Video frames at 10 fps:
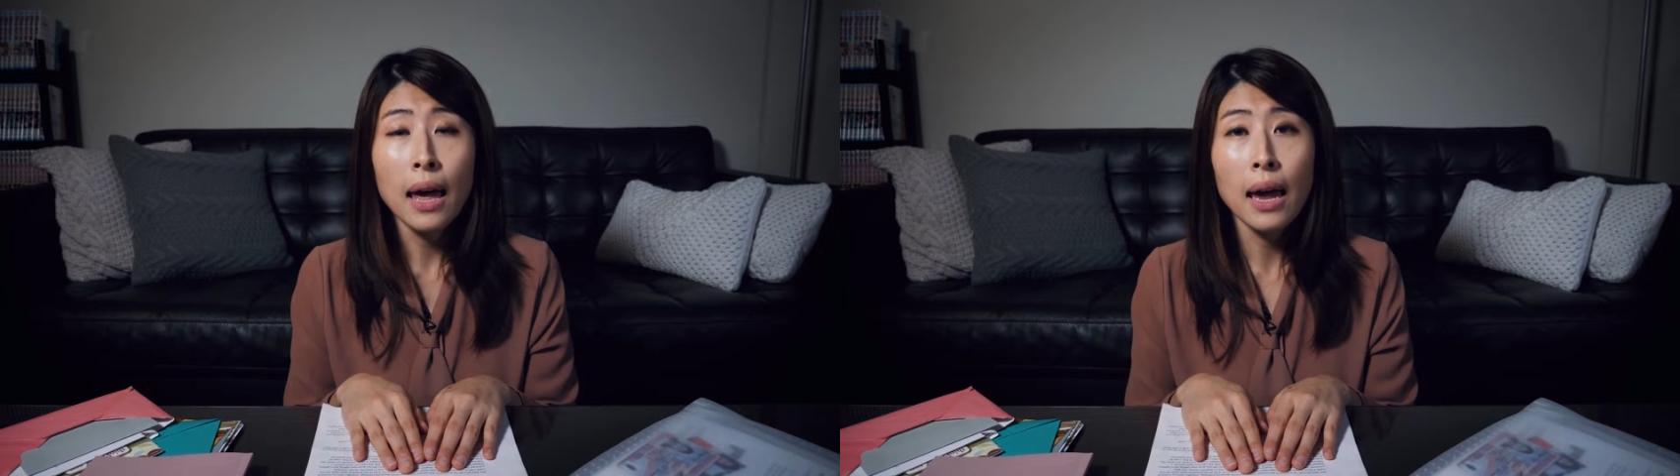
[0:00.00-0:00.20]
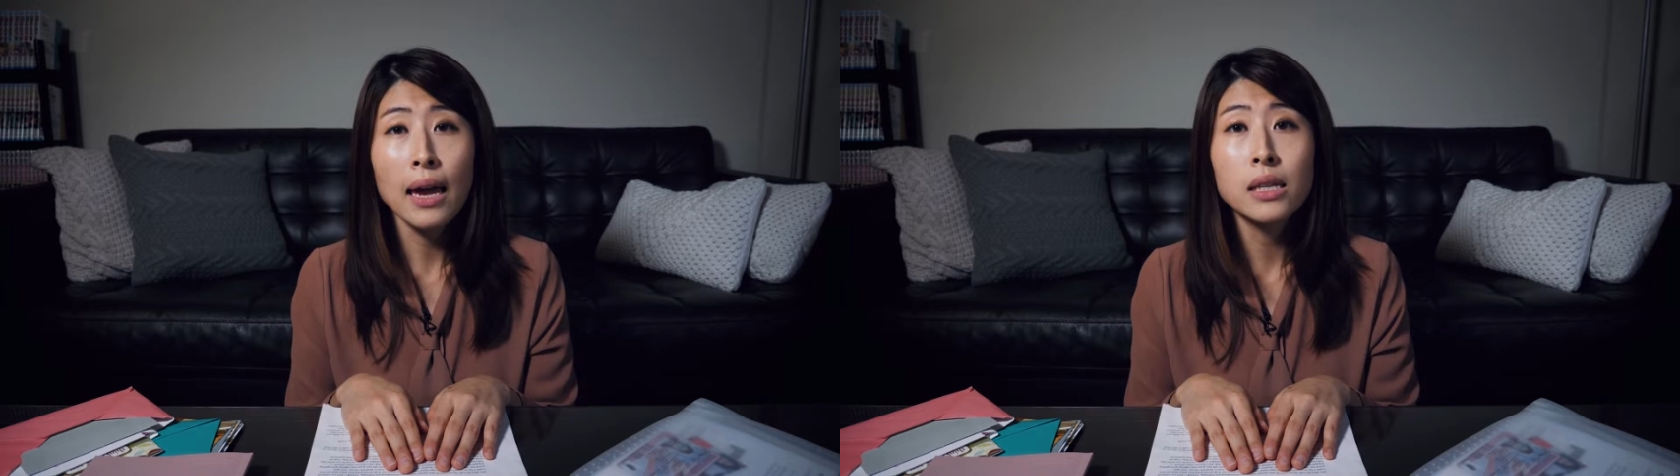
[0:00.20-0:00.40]

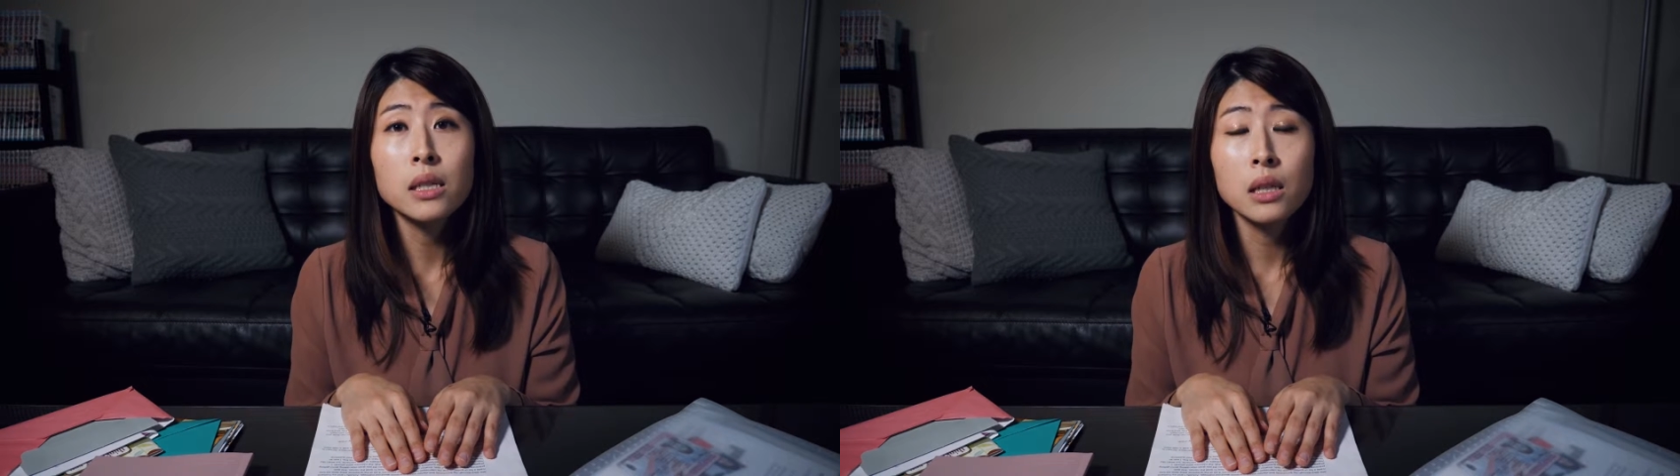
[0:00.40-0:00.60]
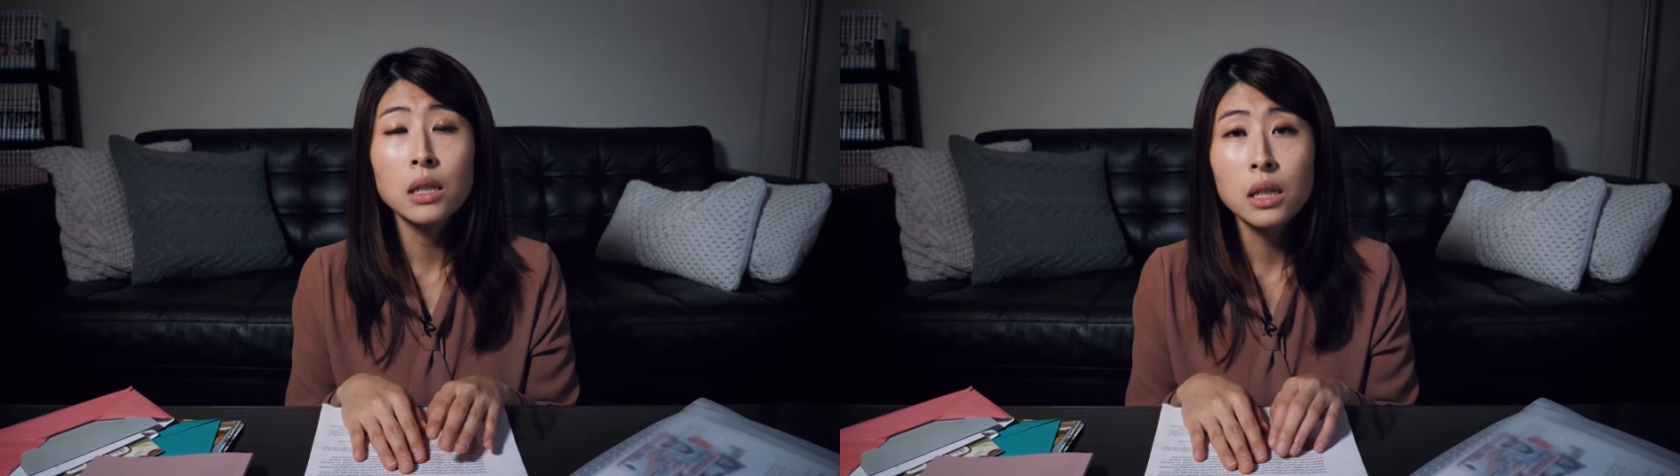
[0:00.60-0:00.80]

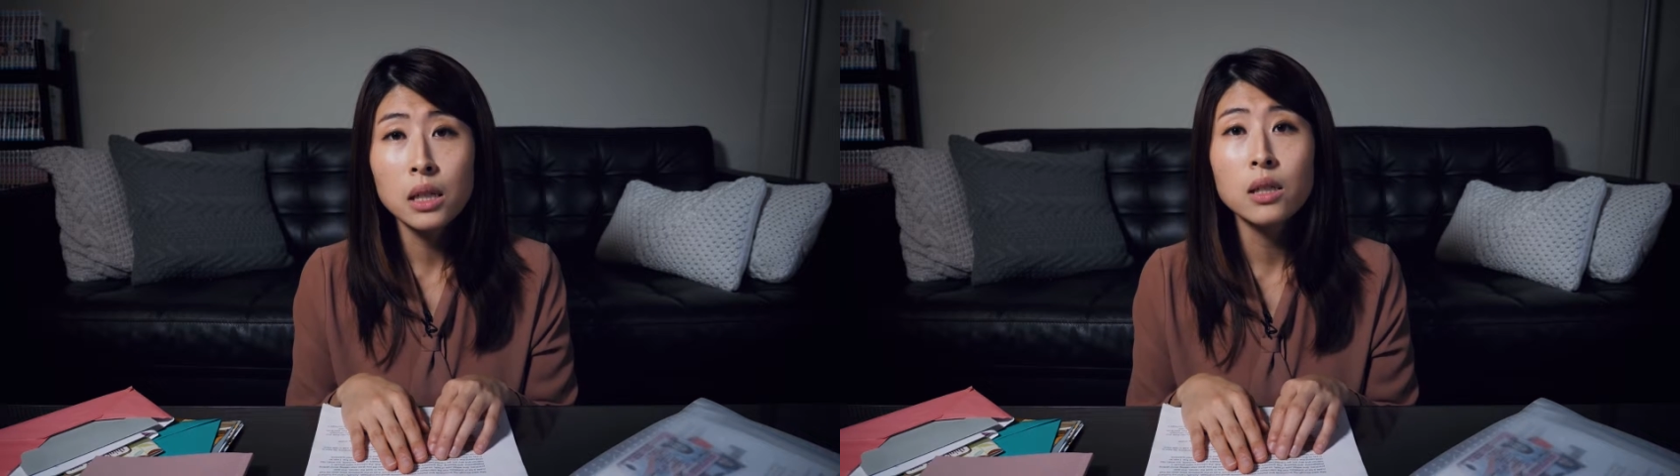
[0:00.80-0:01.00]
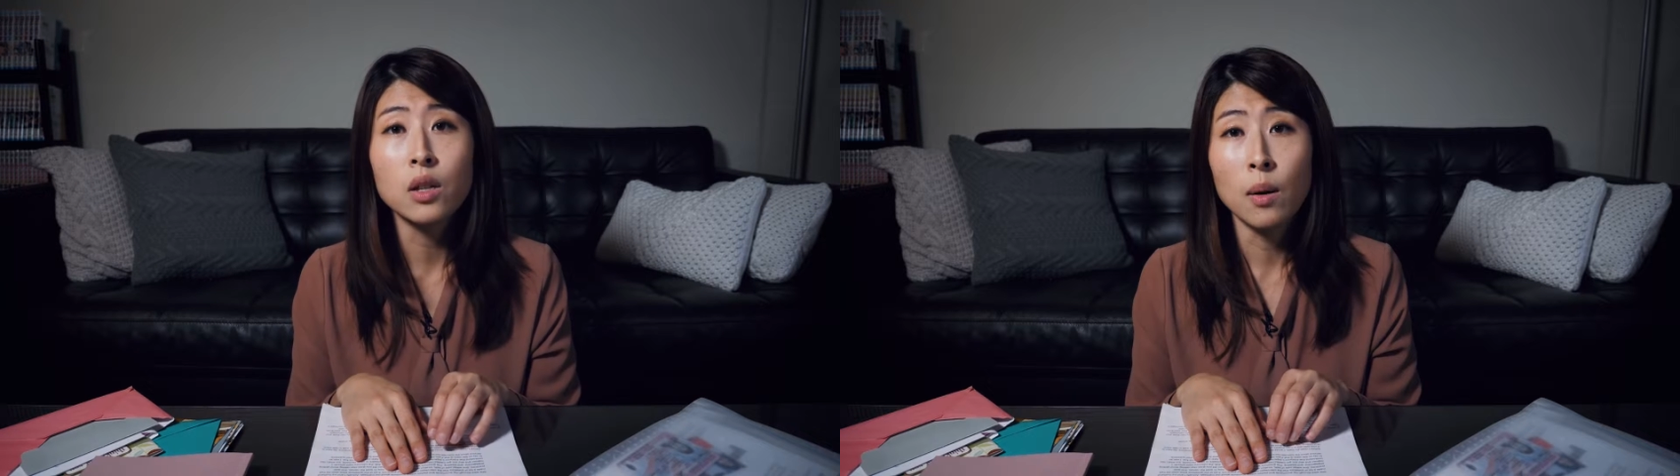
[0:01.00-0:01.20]
and a
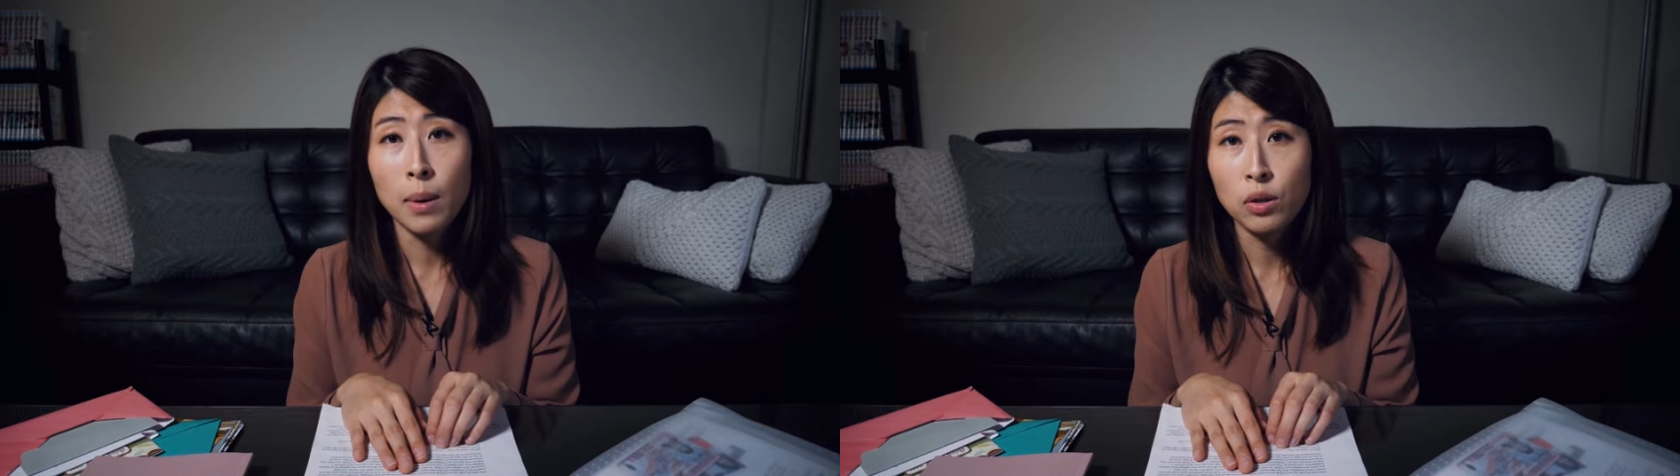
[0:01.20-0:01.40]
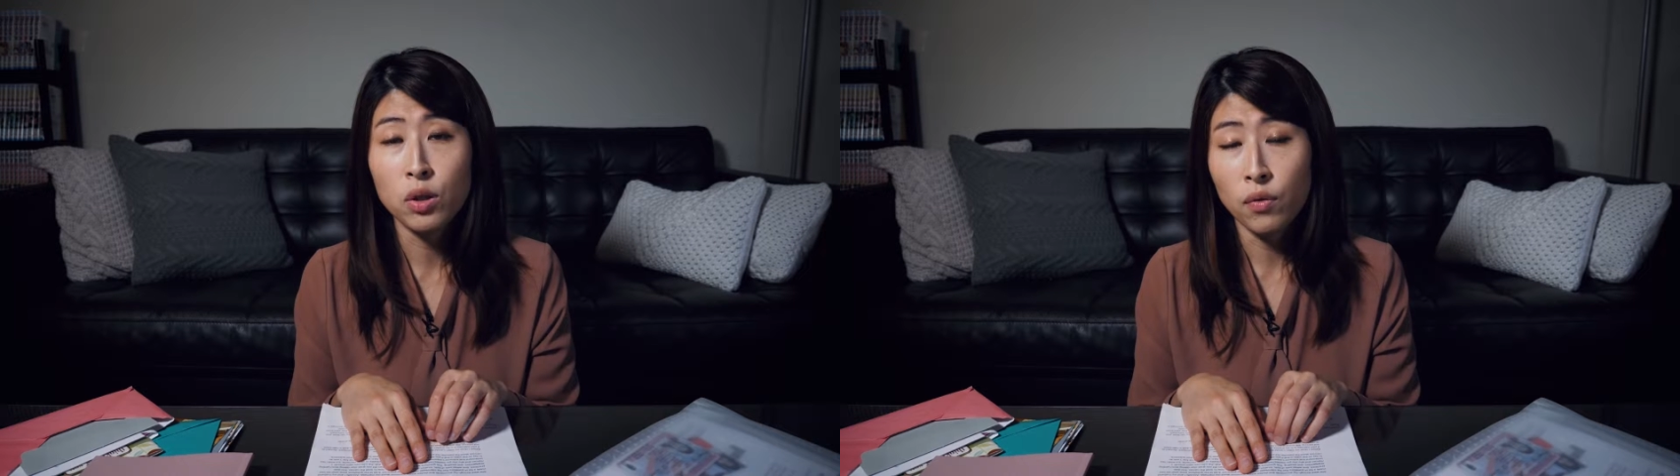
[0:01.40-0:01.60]
good
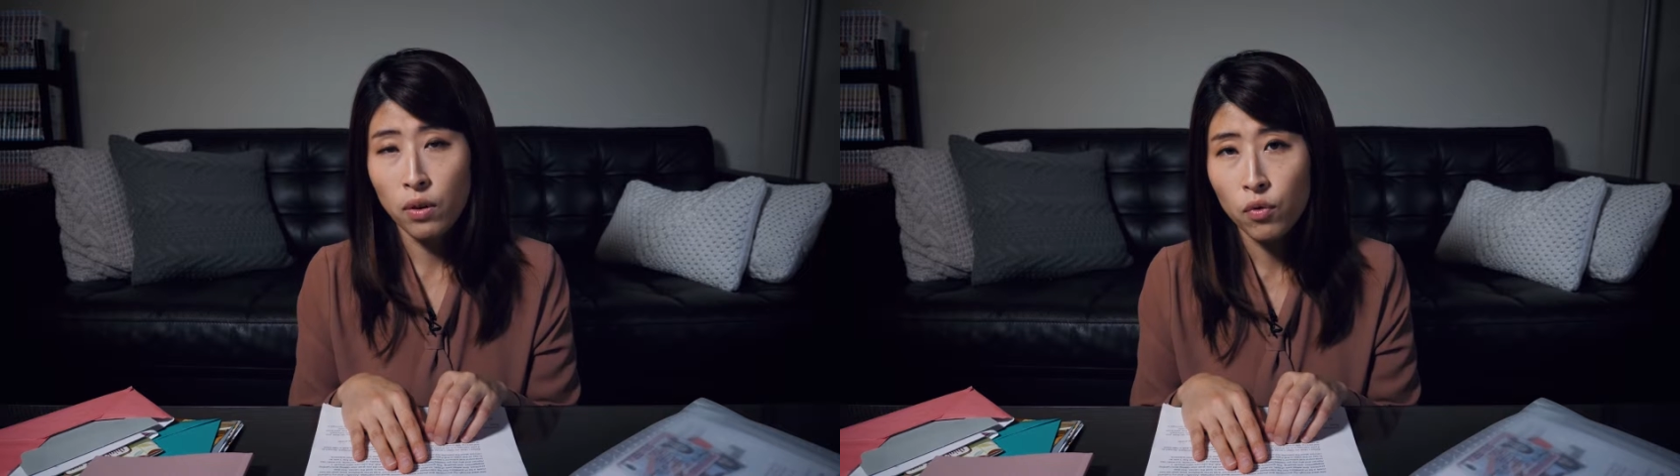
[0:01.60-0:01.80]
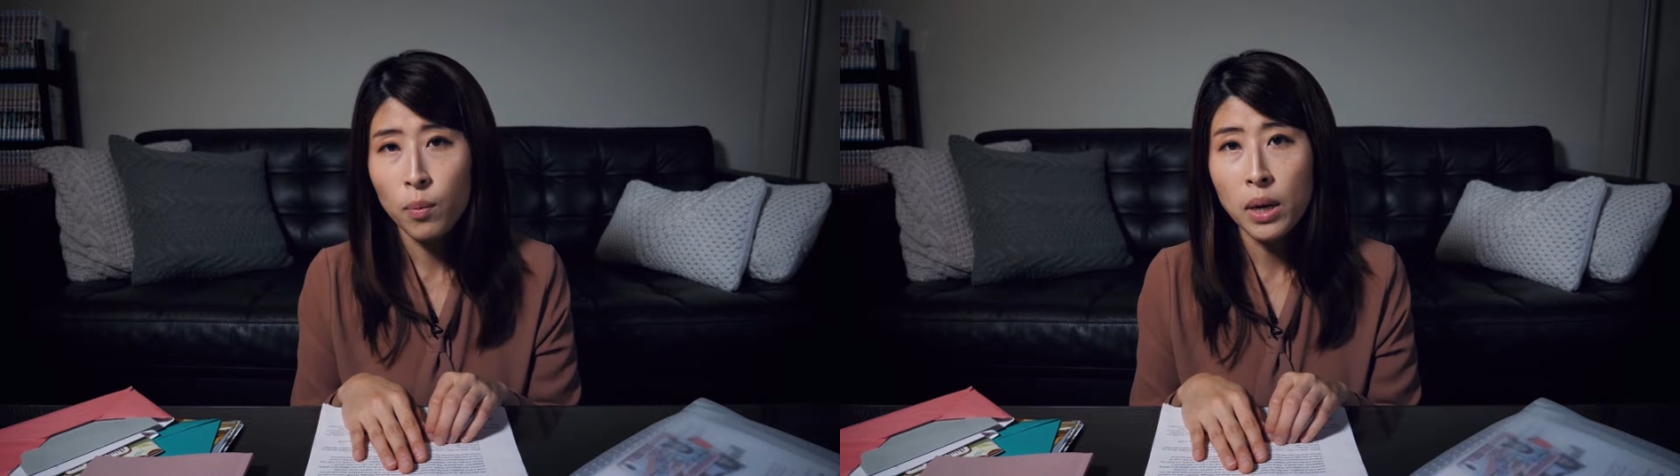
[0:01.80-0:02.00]
amount of
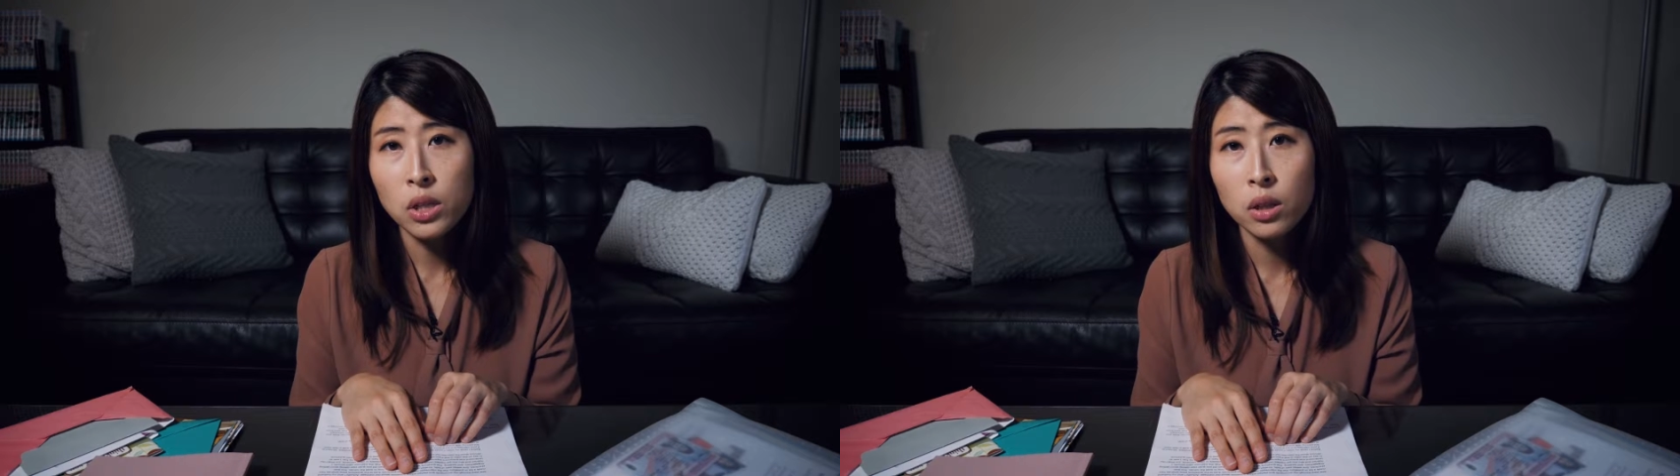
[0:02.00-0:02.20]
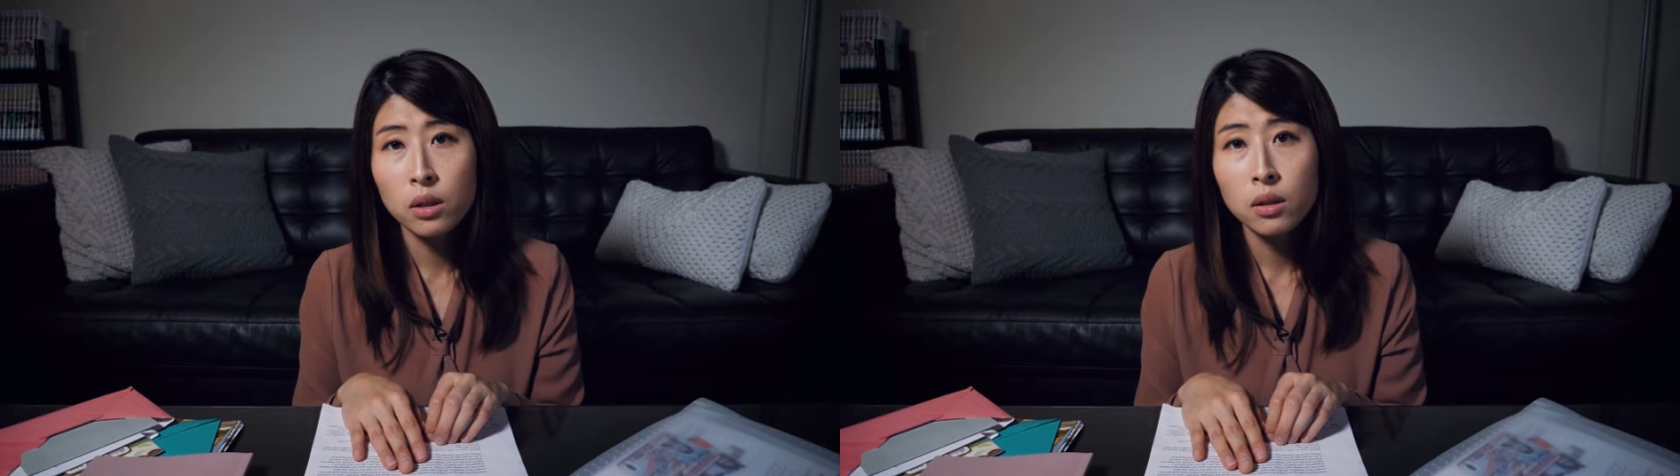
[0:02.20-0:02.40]

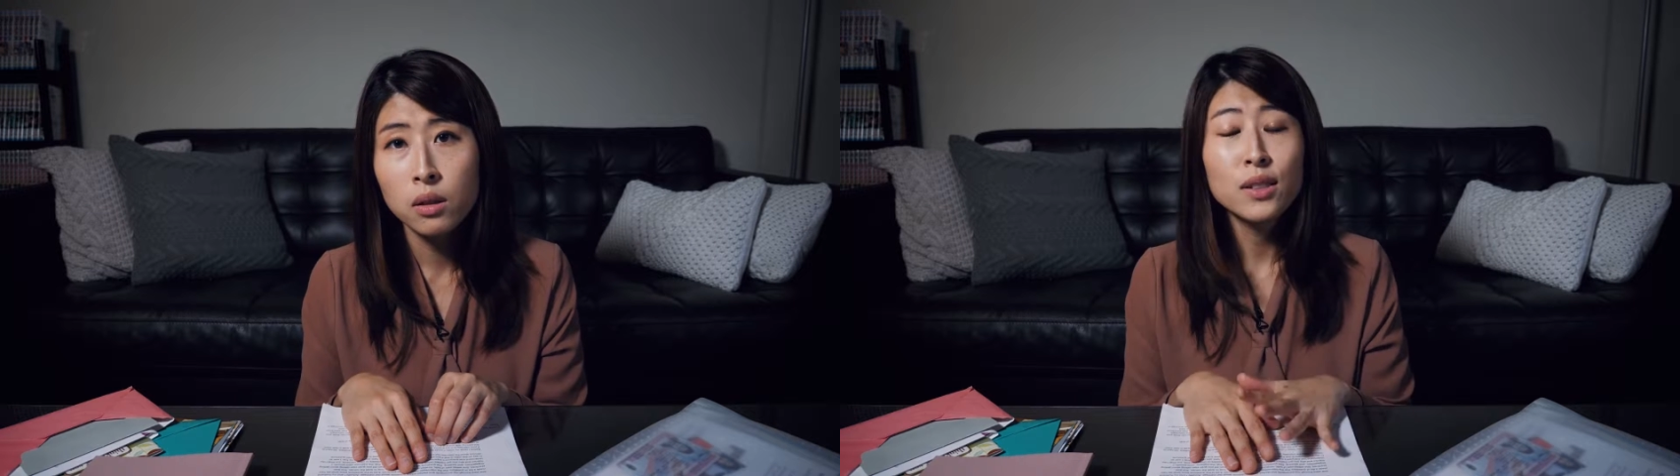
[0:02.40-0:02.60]
information.